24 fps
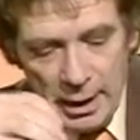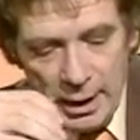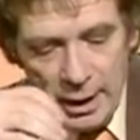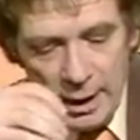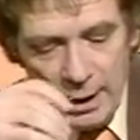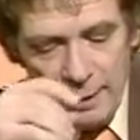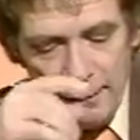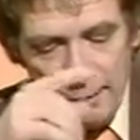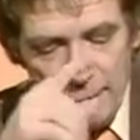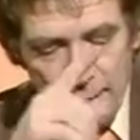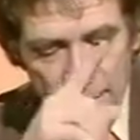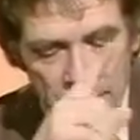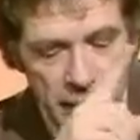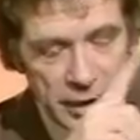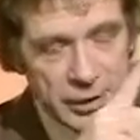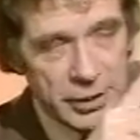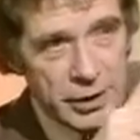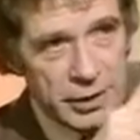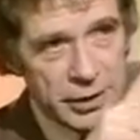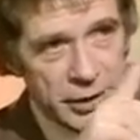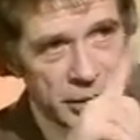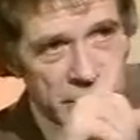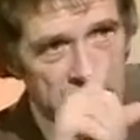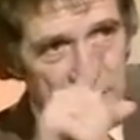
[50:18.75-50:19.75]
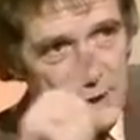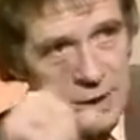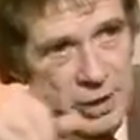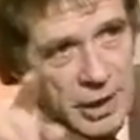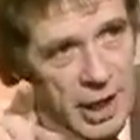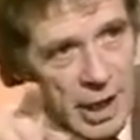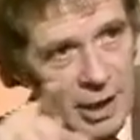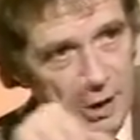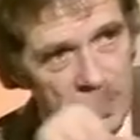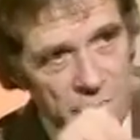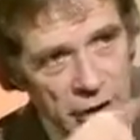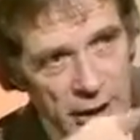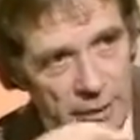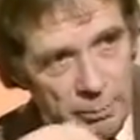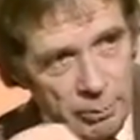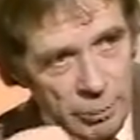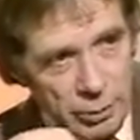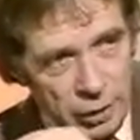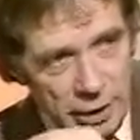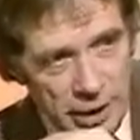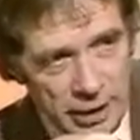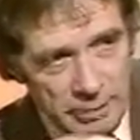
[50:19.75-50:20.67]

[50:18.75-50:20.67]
If it's a zigzag shape, which I